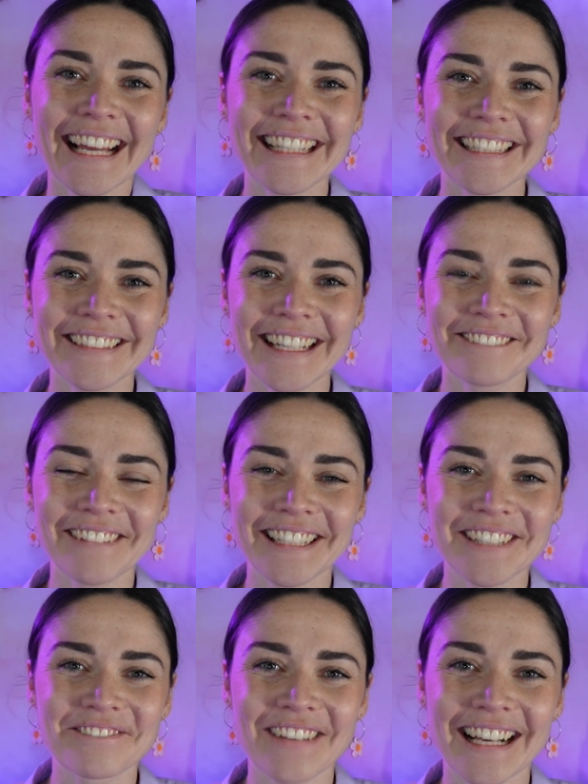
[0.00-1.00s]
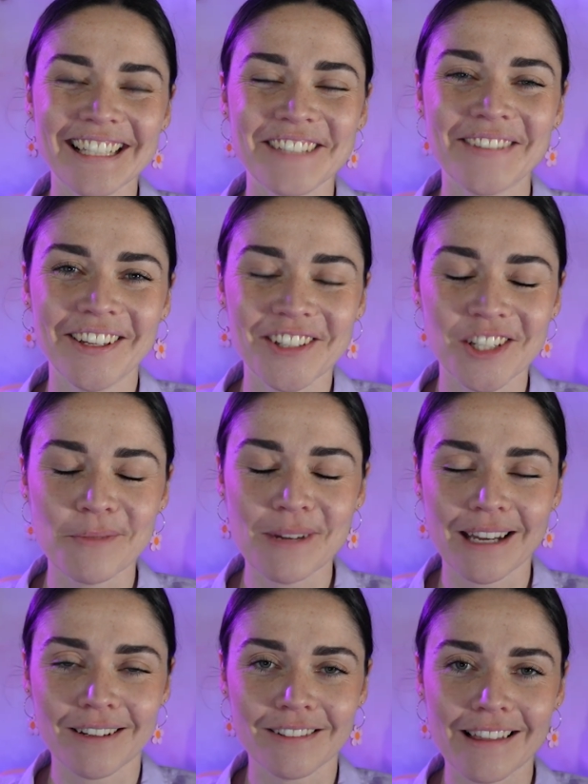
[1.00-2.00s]
Hello and welcome back to my YouTube
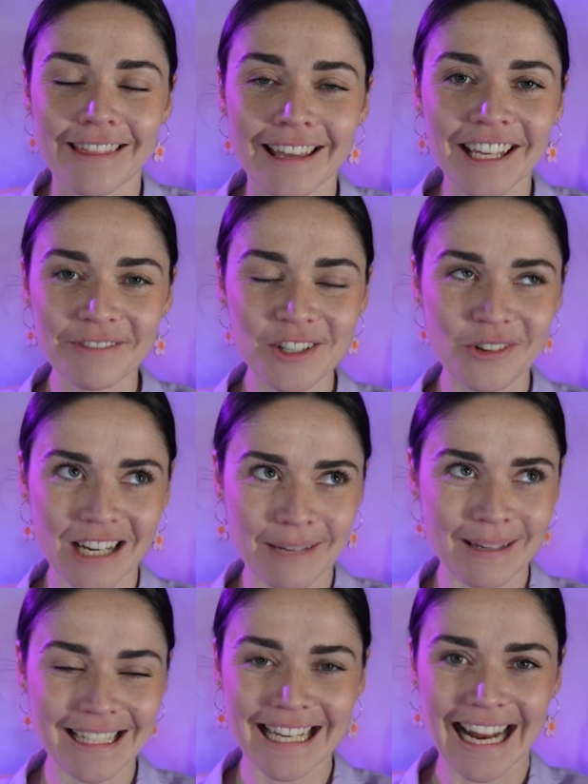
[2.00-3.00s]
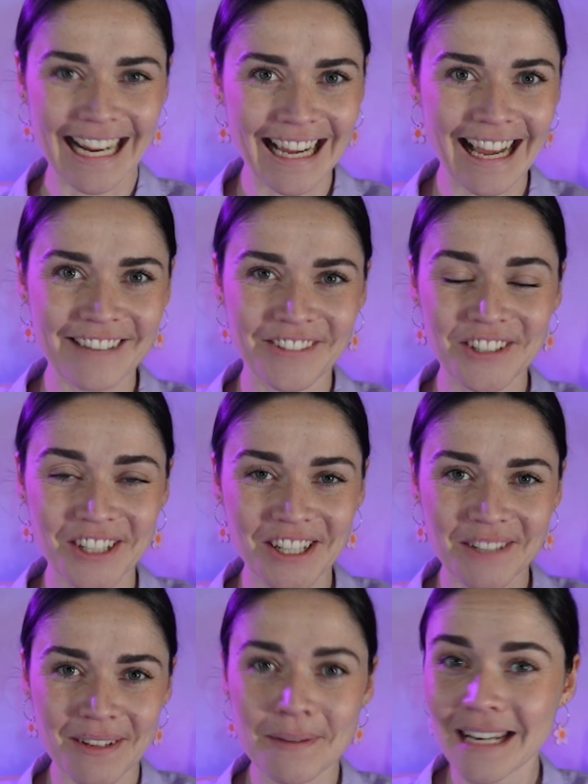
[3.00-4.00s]
channel. Thank you for joining me today. If you
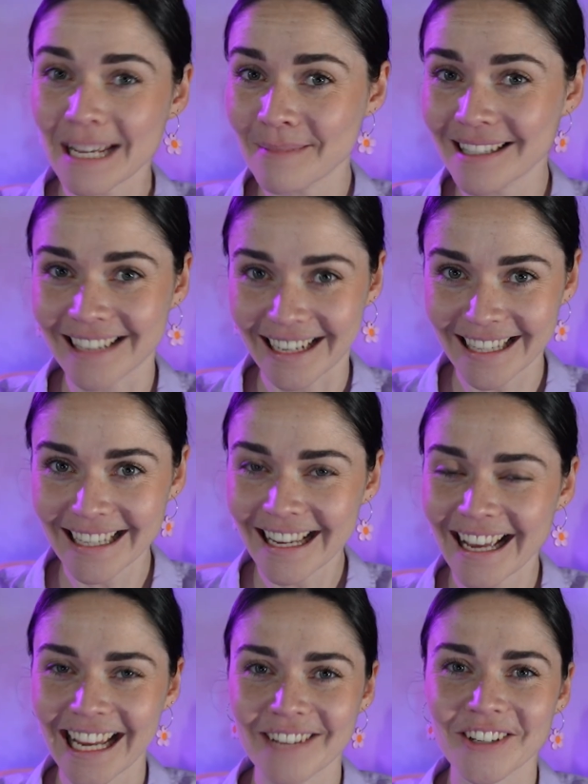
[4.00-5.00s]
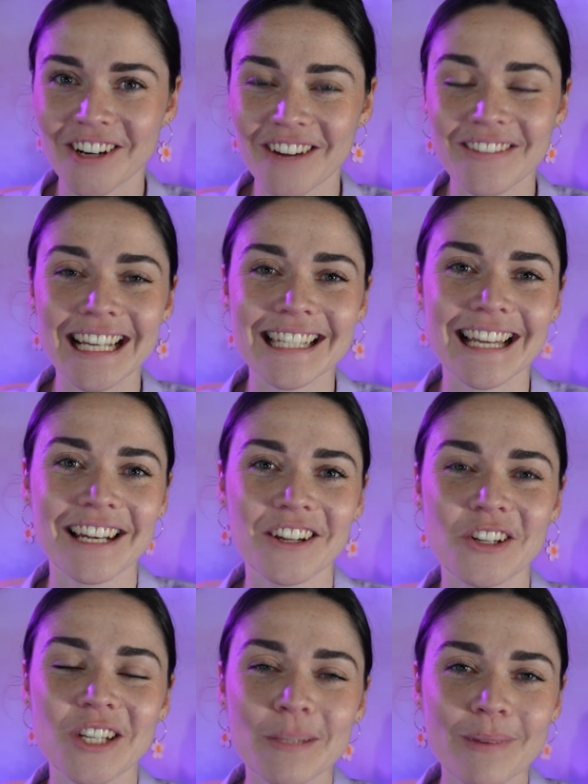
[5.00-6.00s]
don't know me, my name is Jacqui. I am a graphic
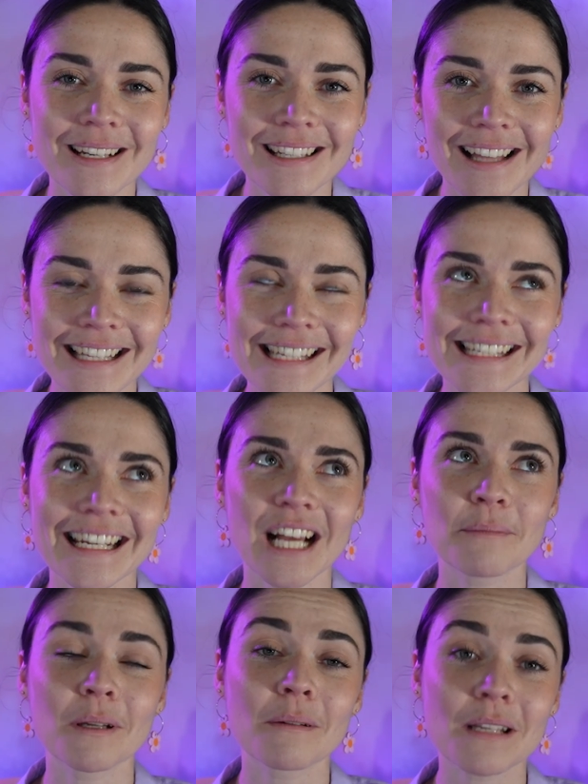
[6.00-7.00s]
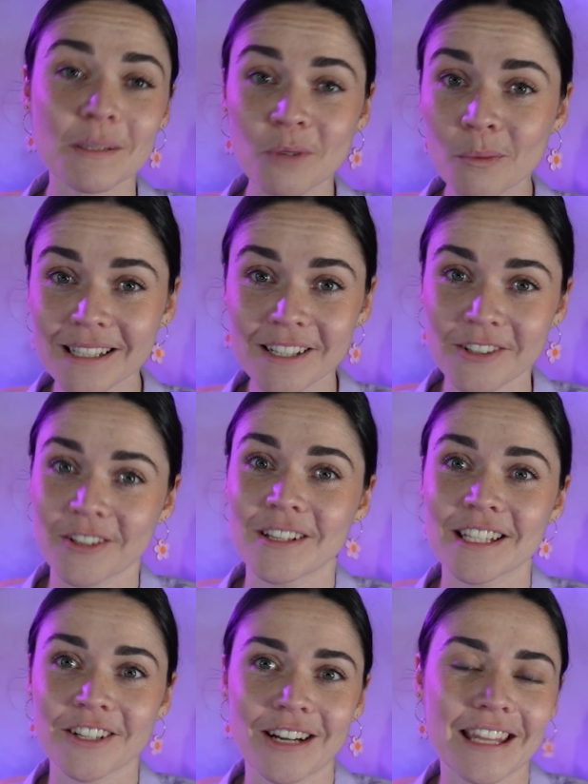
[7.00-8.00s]
designer who specializes in helping small business
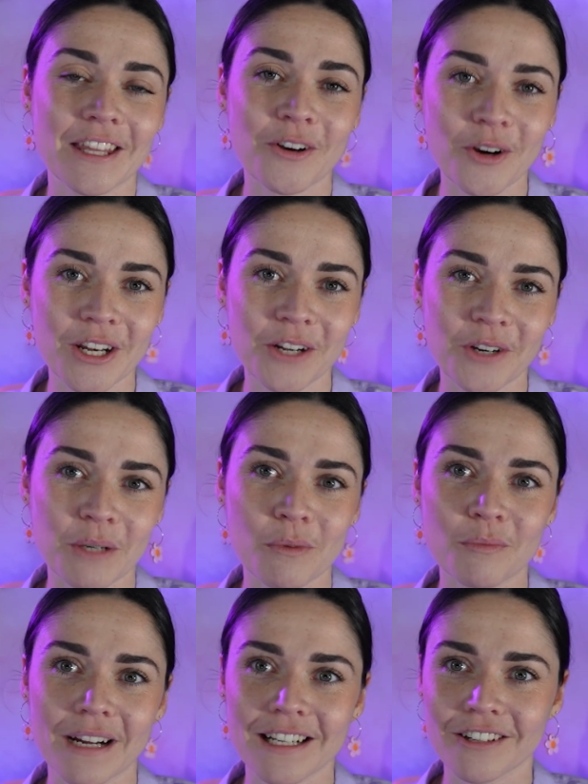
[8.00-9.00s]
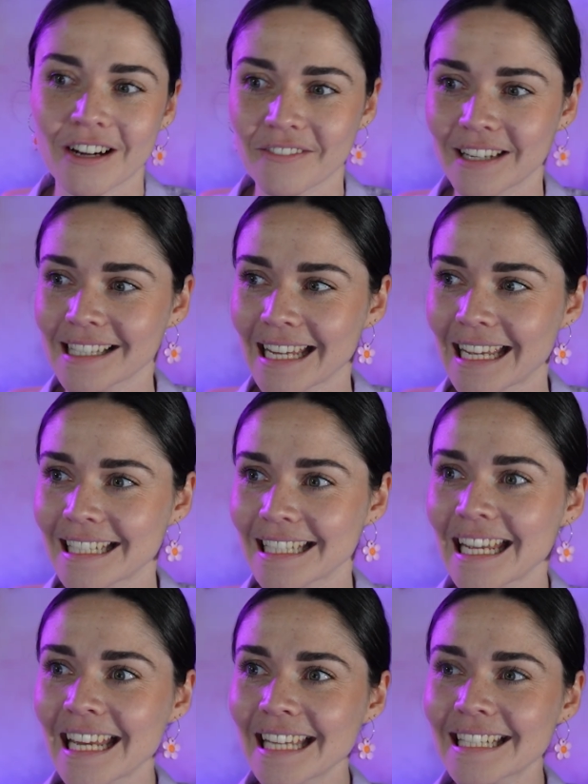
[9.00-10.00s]
owners create their own incredible brand and graphics. And
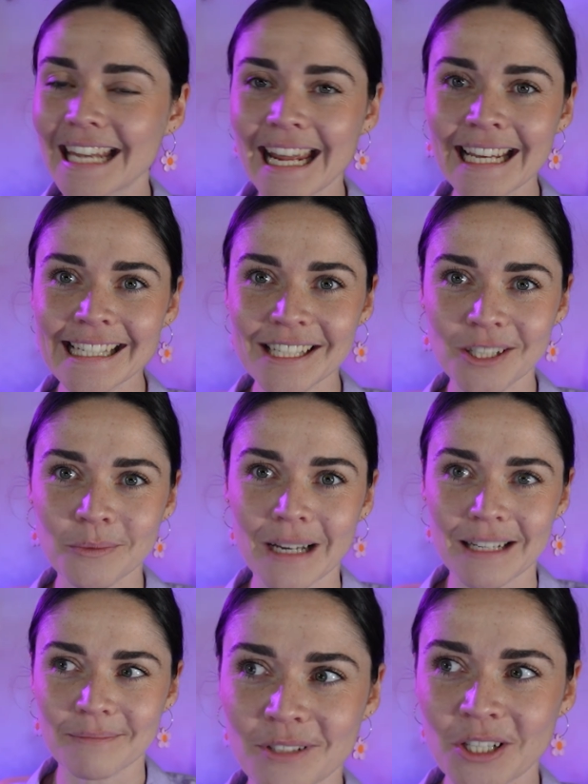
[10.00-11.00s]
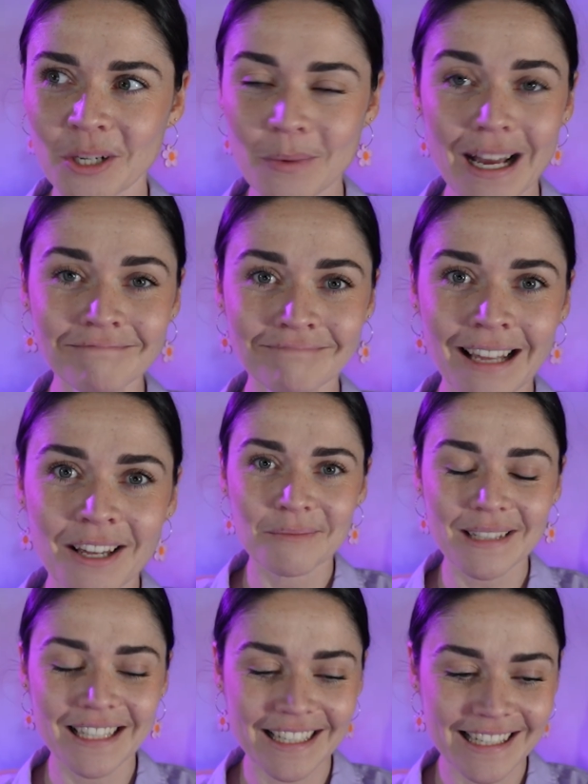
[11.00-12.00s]
today is a good one. Do you know why?
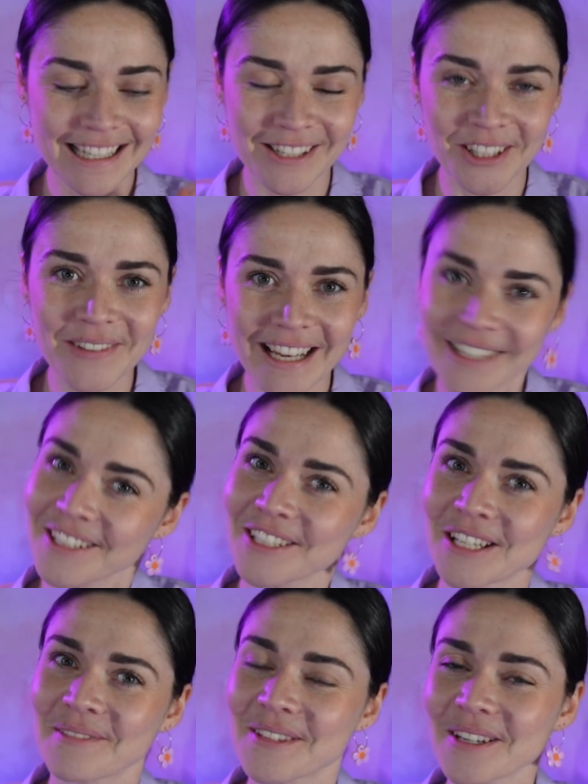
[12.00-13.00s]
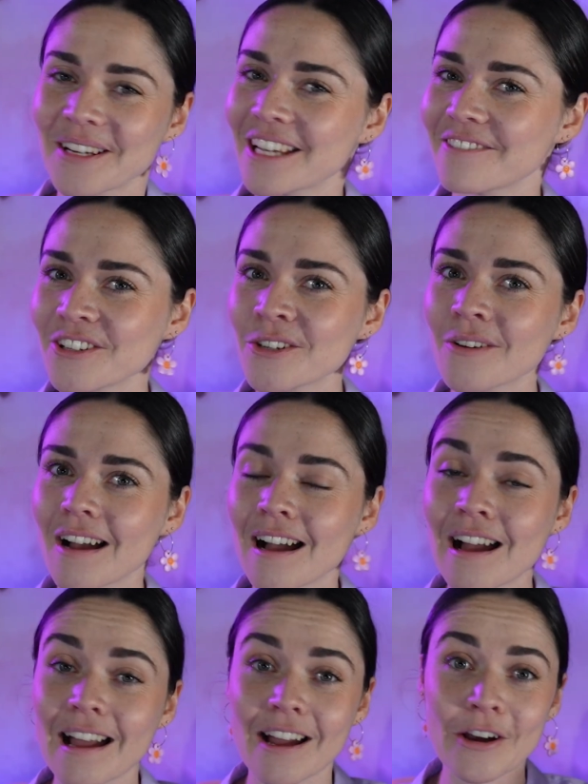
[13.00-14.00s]
Because it's all about YouTube. So if you
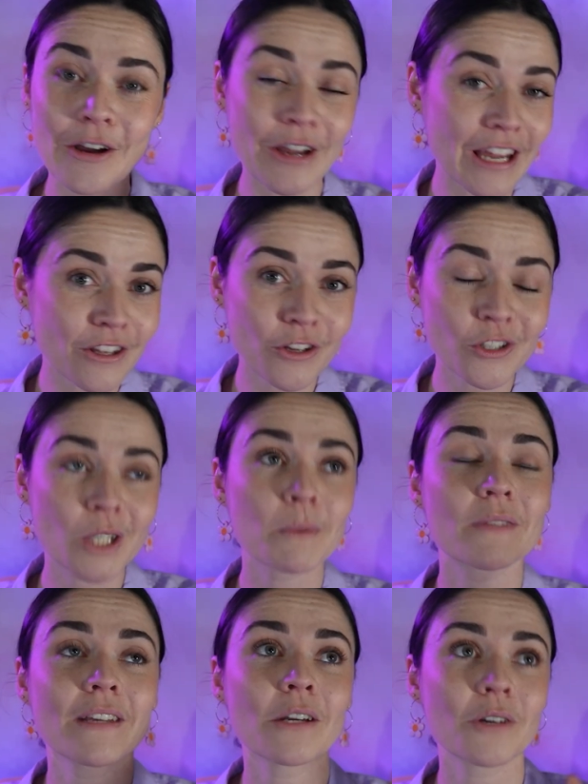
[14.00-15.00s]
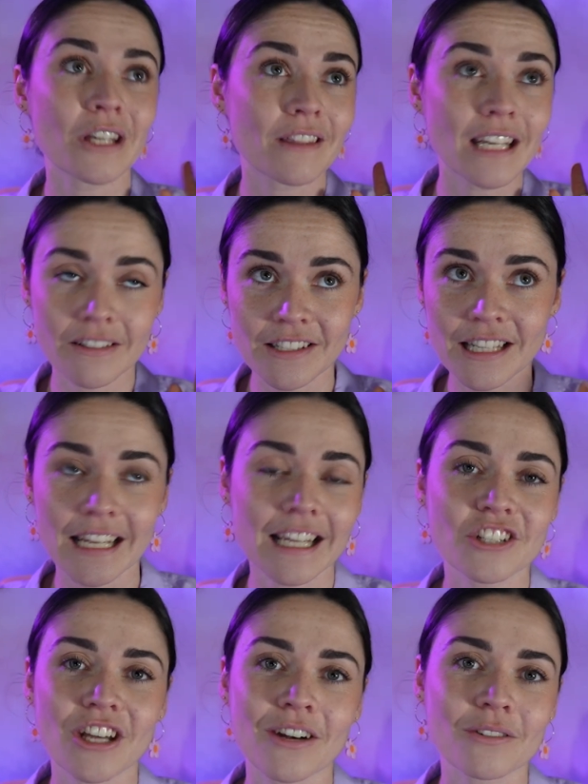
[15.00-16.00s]
are in the YouTube sphere or you're thinking of
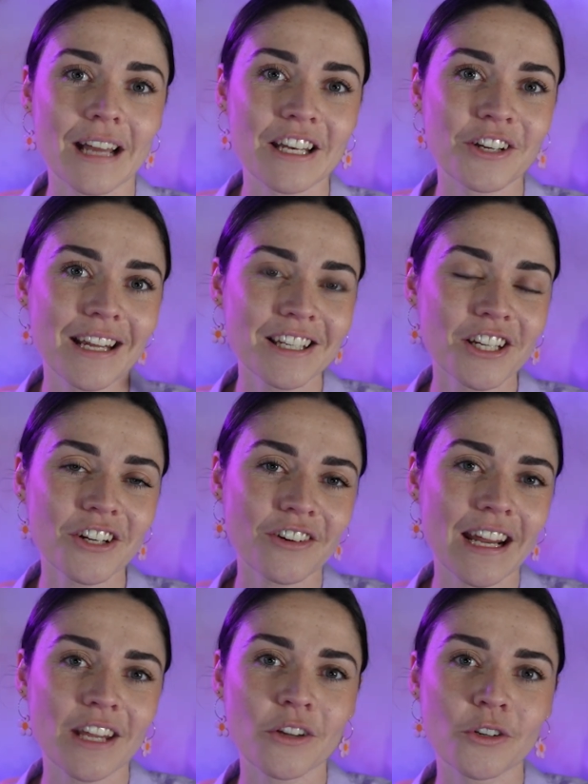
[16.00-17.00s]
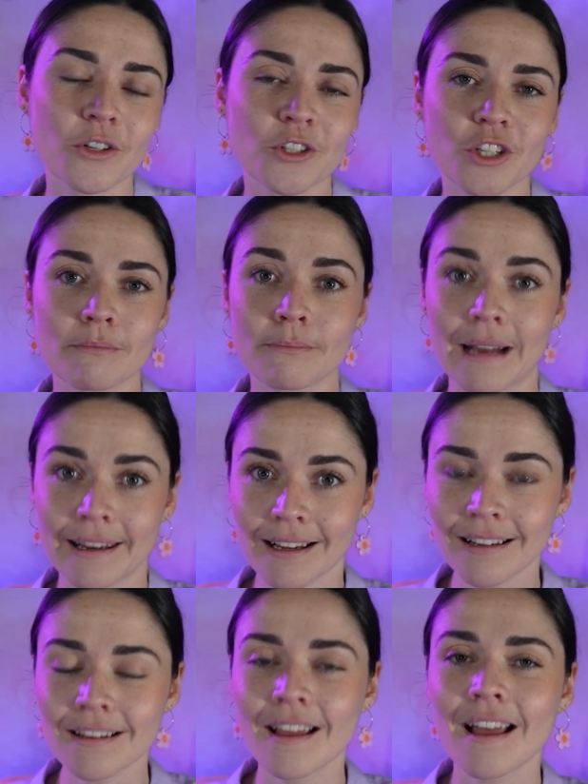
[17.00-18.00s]
starting a channel and you need to create your YouTube
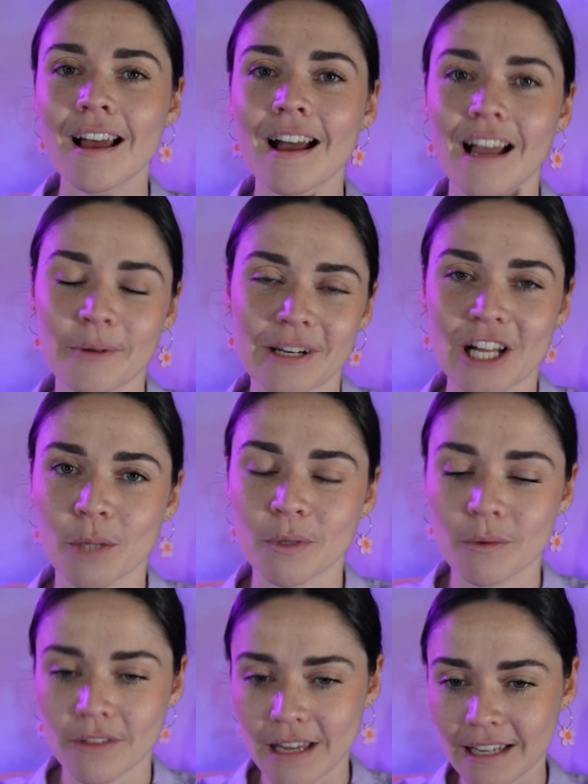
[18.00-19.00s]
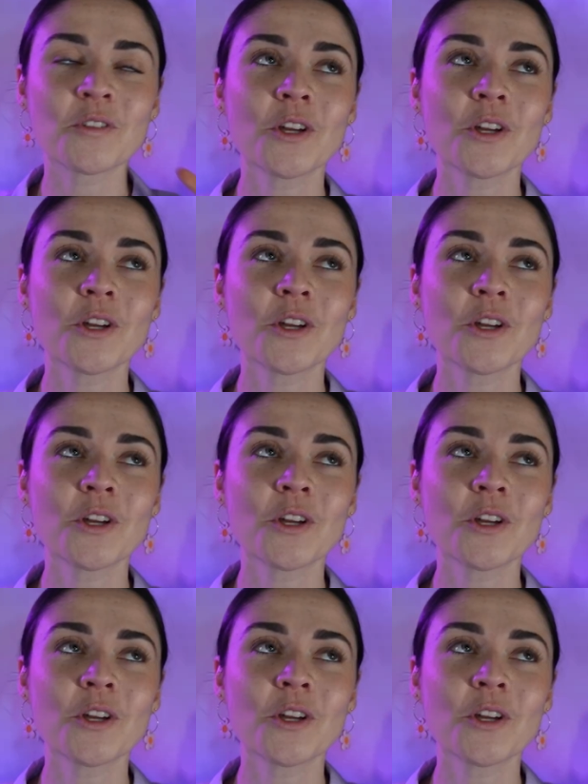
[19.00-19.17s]
banner, I want to help you with that.